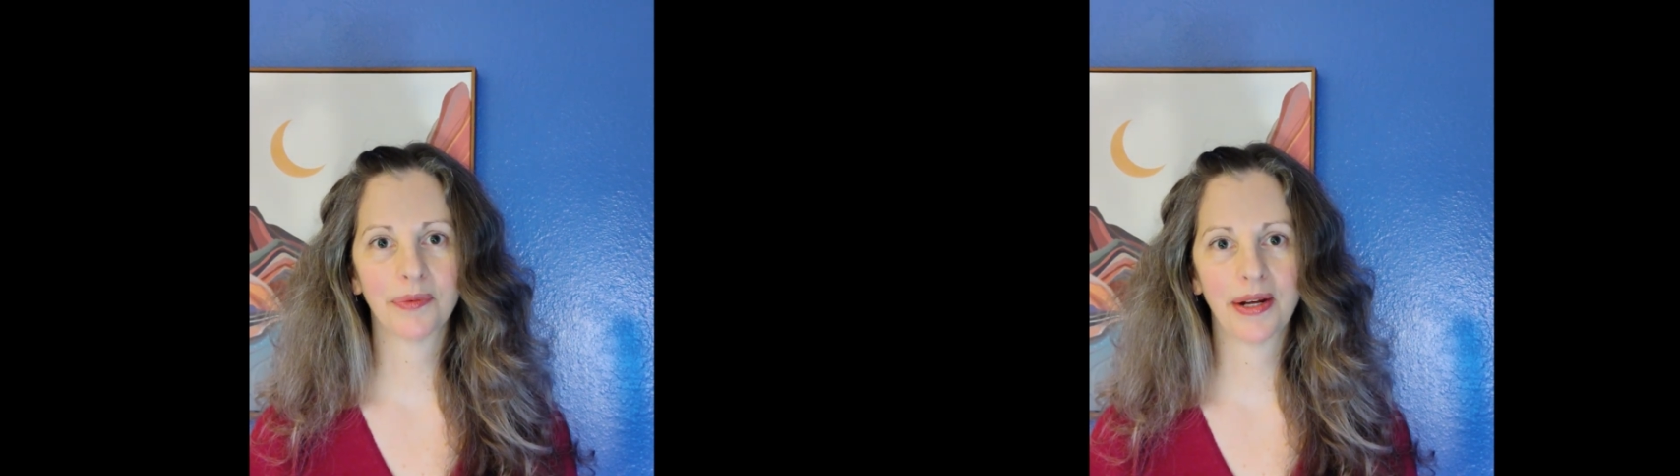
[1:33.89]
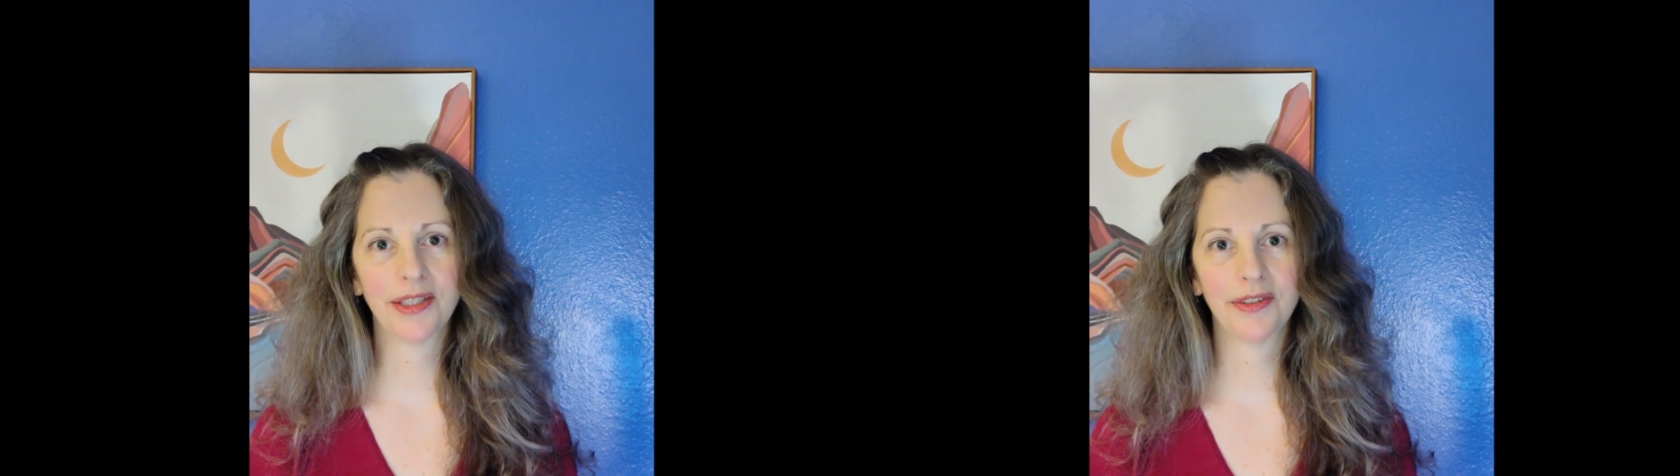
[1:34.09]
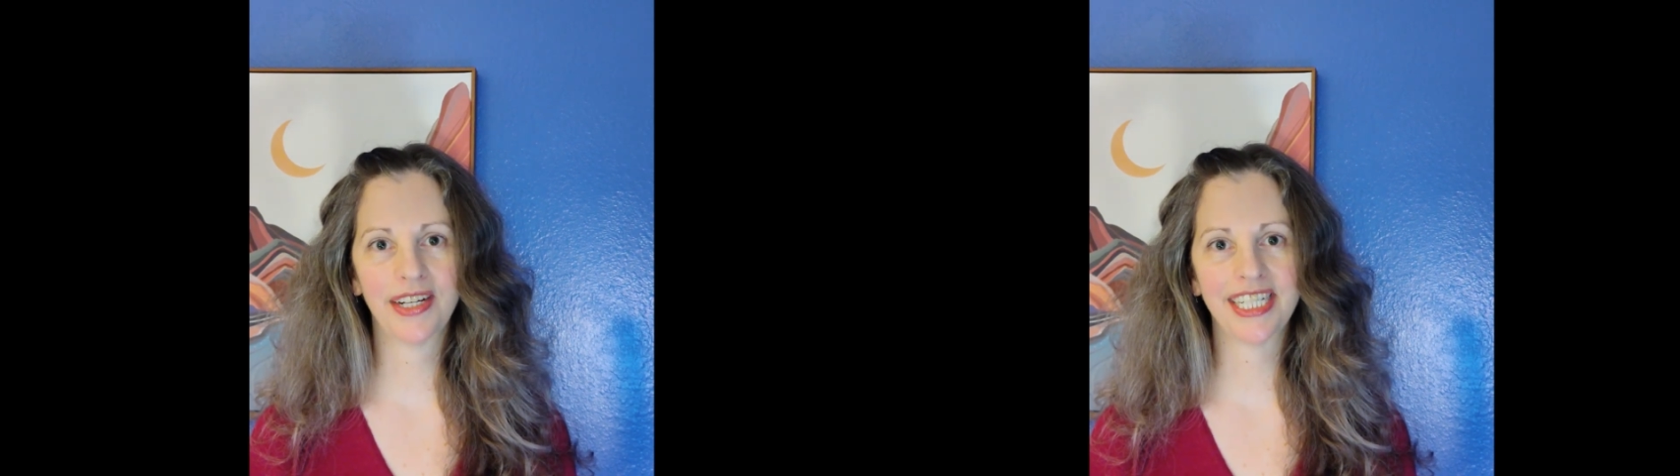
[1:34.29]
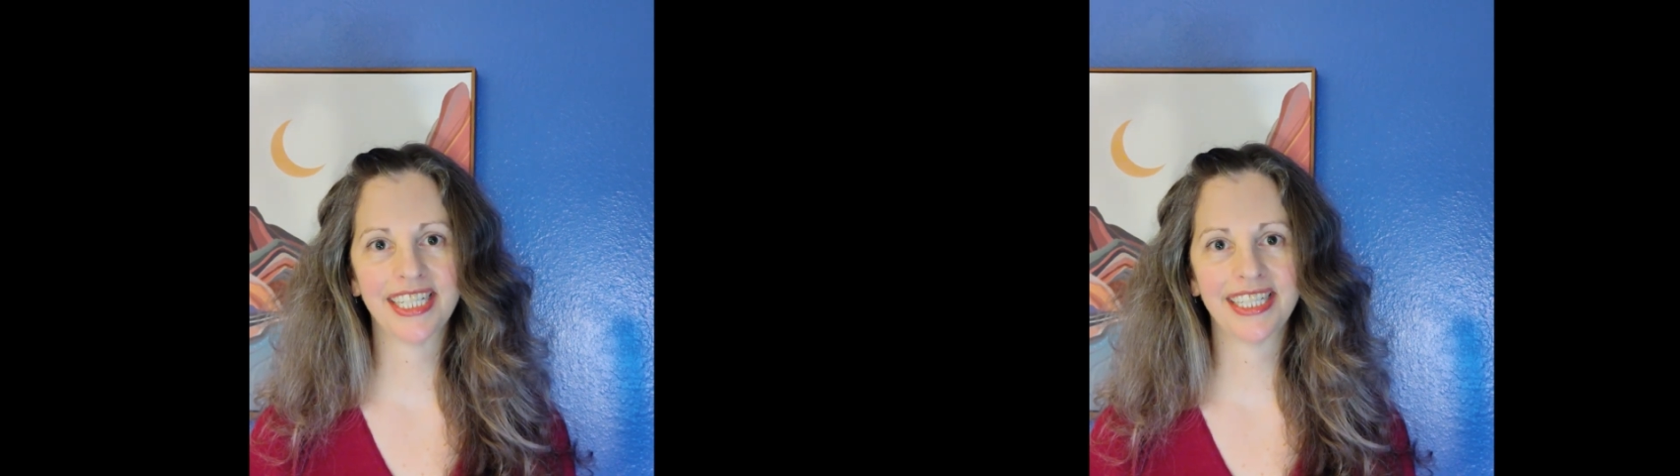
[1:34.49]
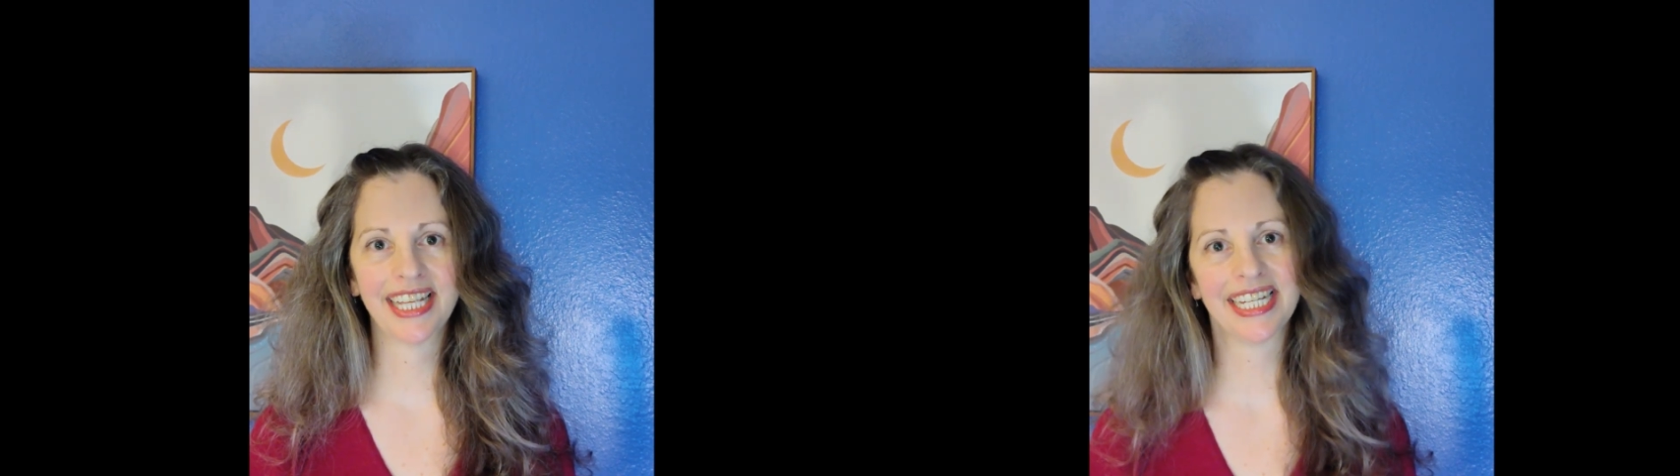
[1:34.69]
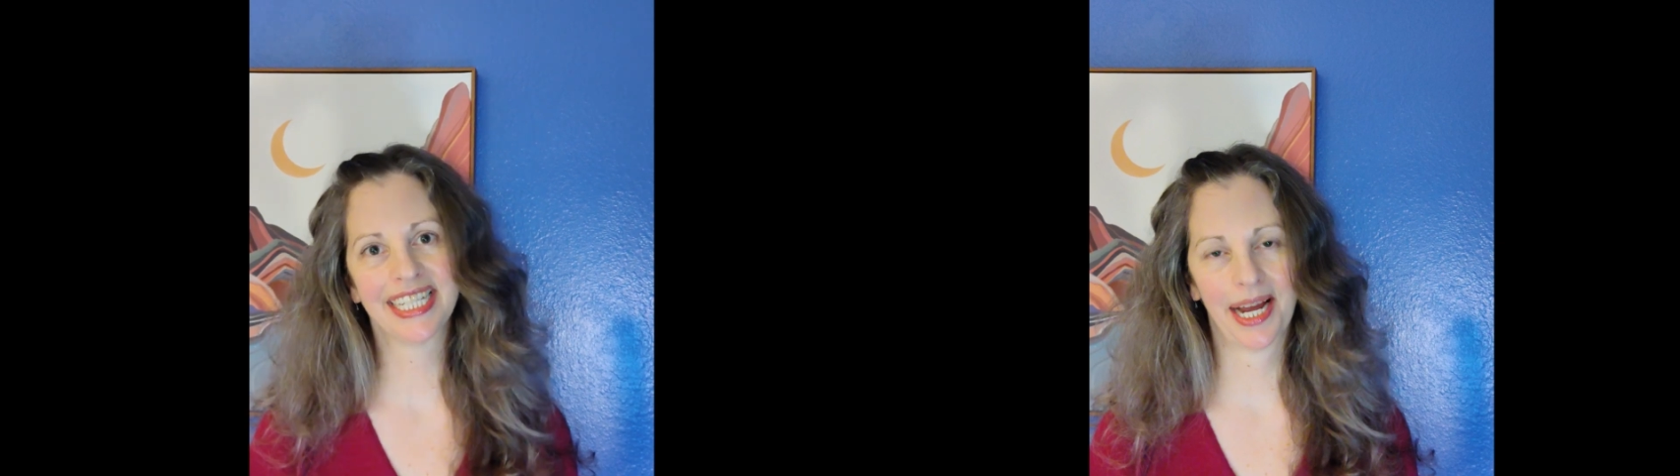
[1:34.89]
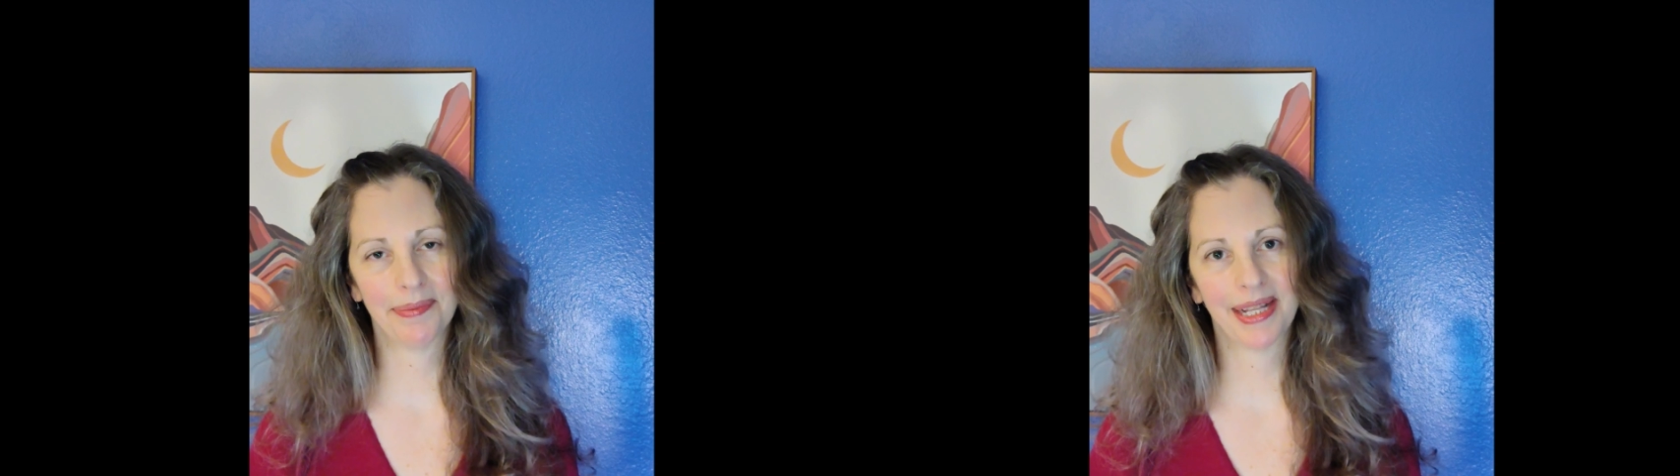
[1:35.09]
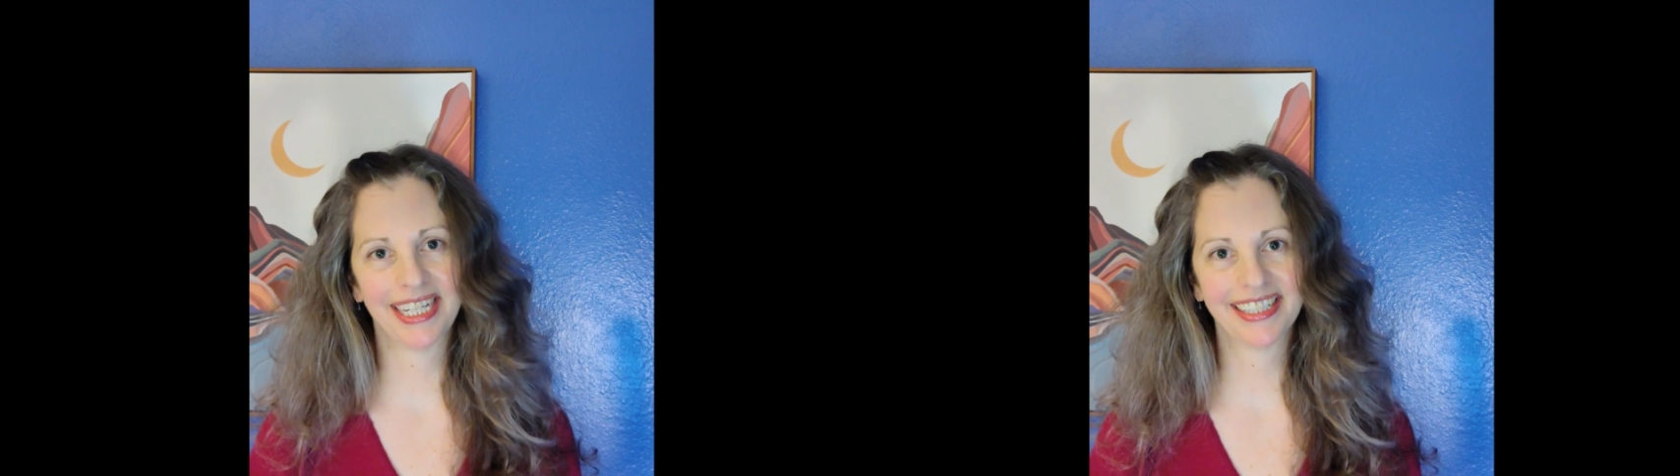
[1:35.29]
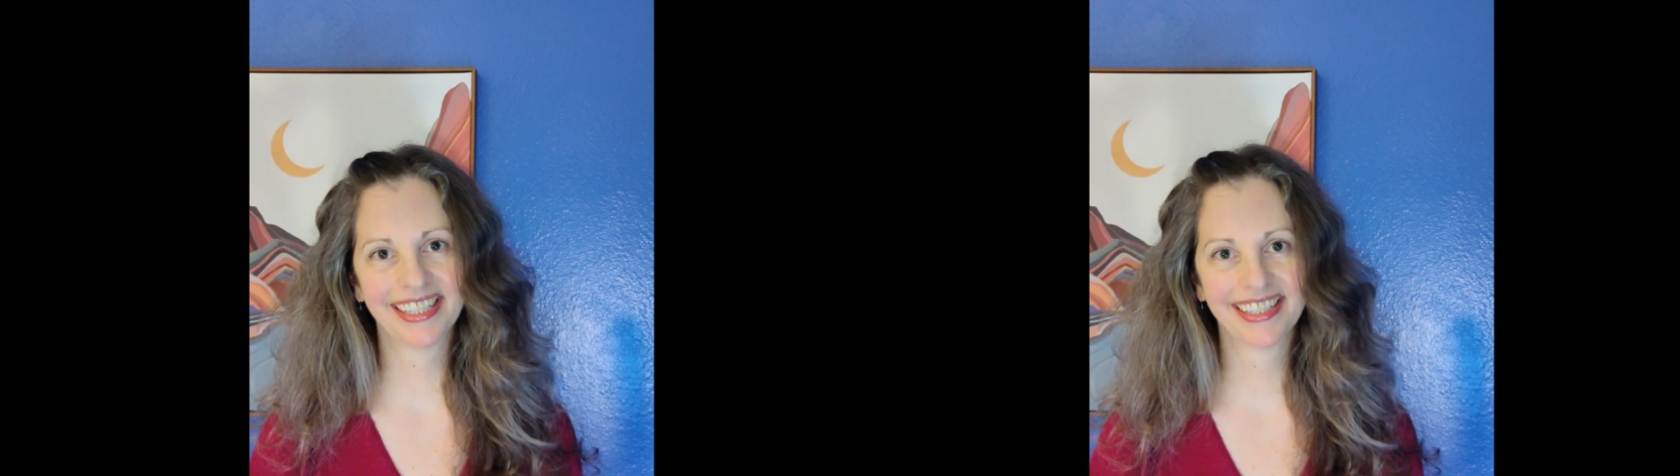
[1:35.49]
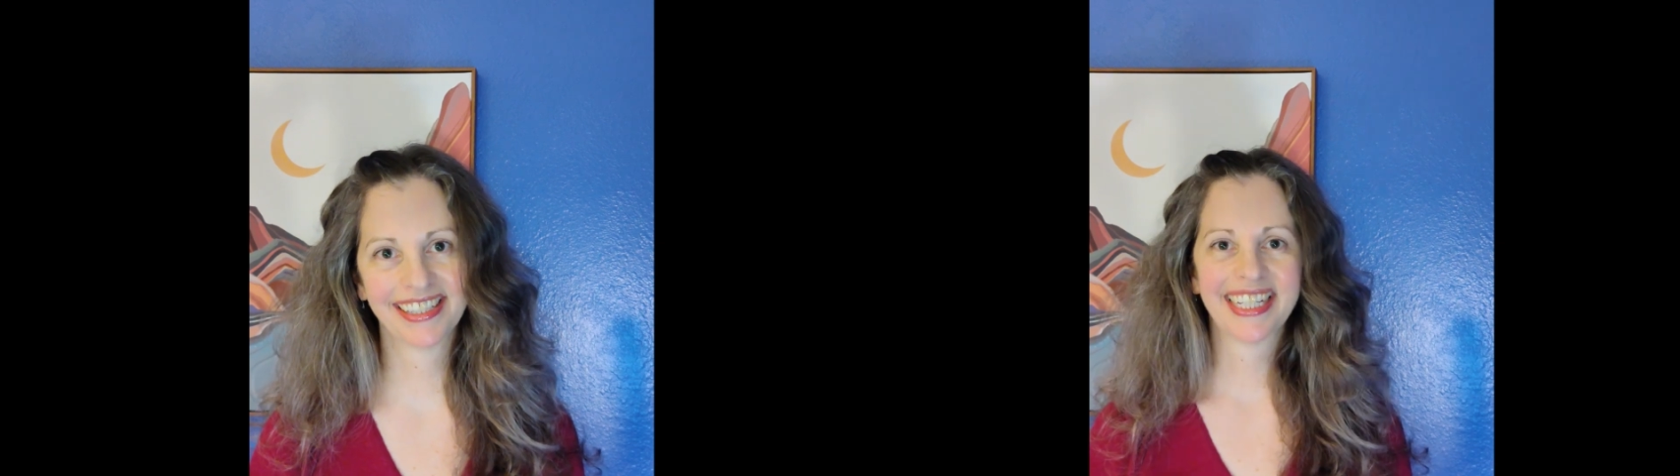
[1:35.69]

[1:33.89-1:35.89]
reservations, and timelines.